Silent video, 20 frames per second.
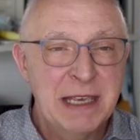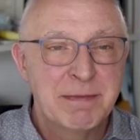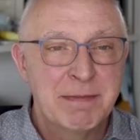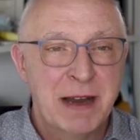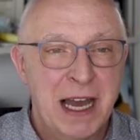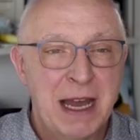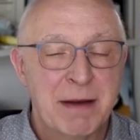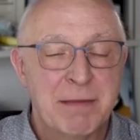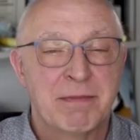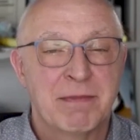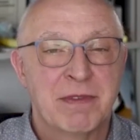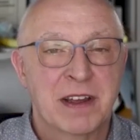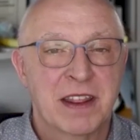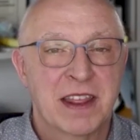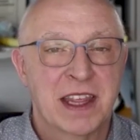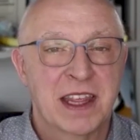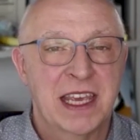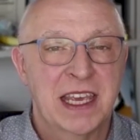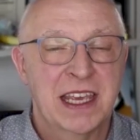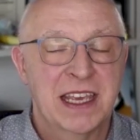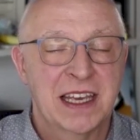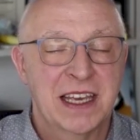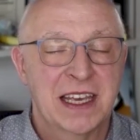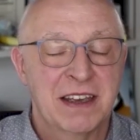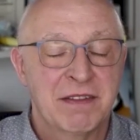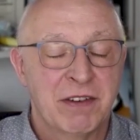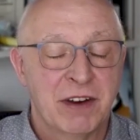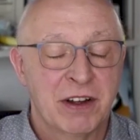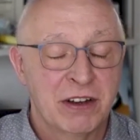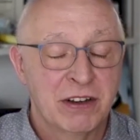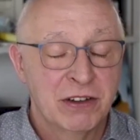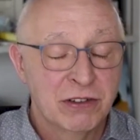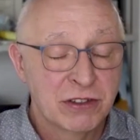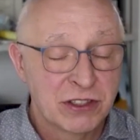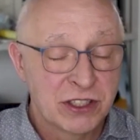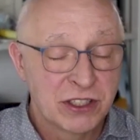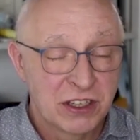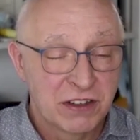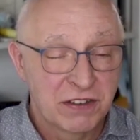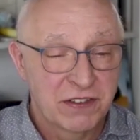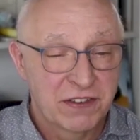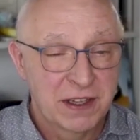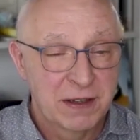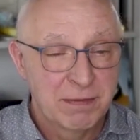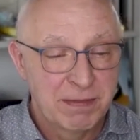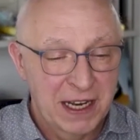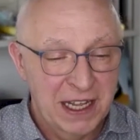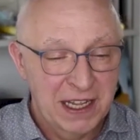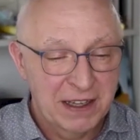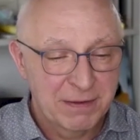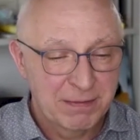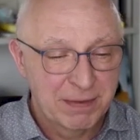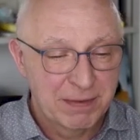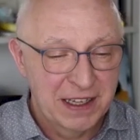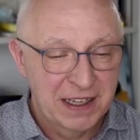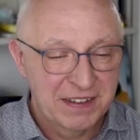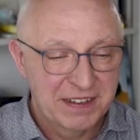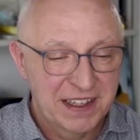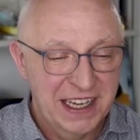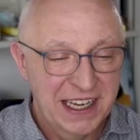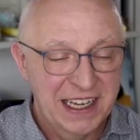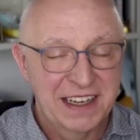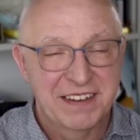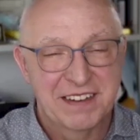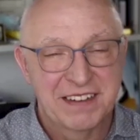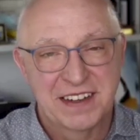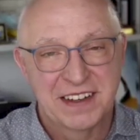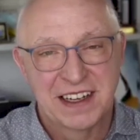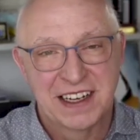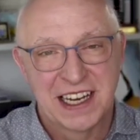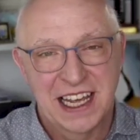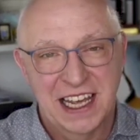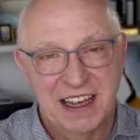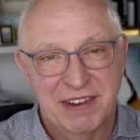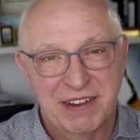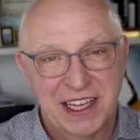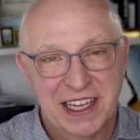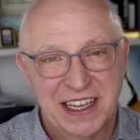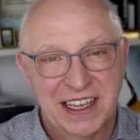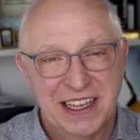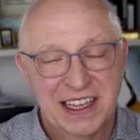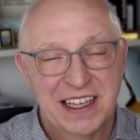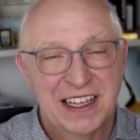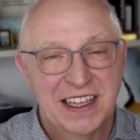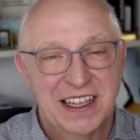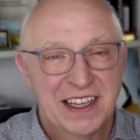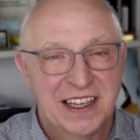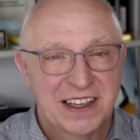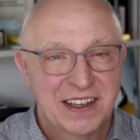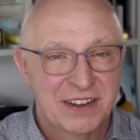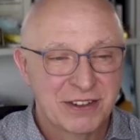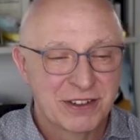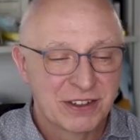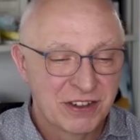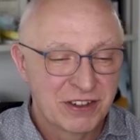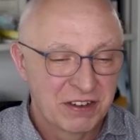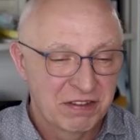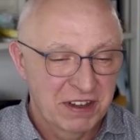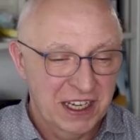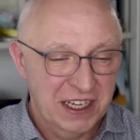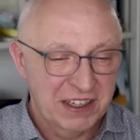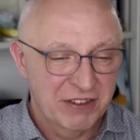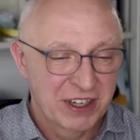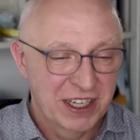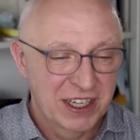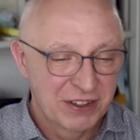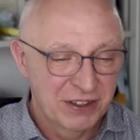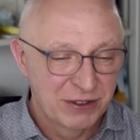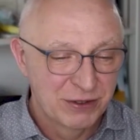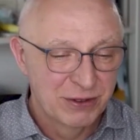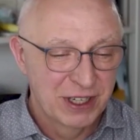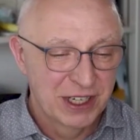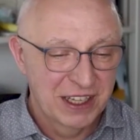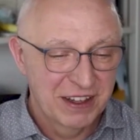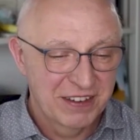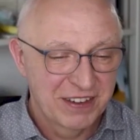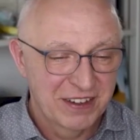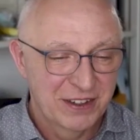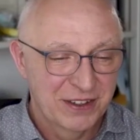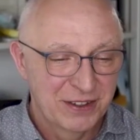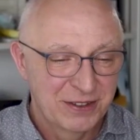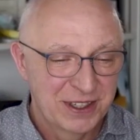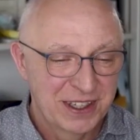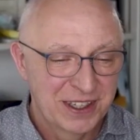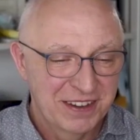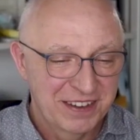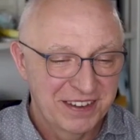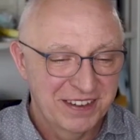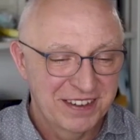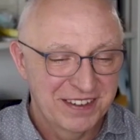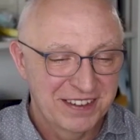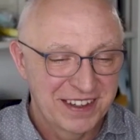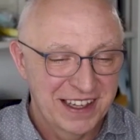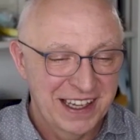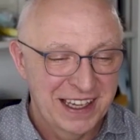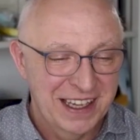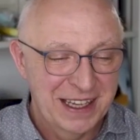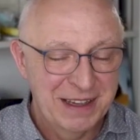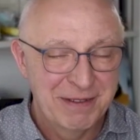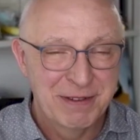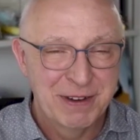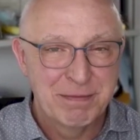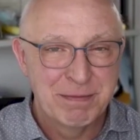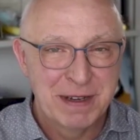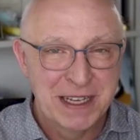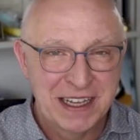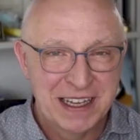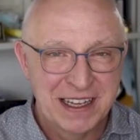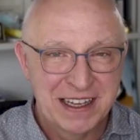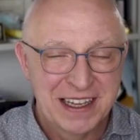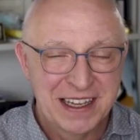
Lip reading: up with the evolution of C++ and still having good refactoring tooling. So it's I've been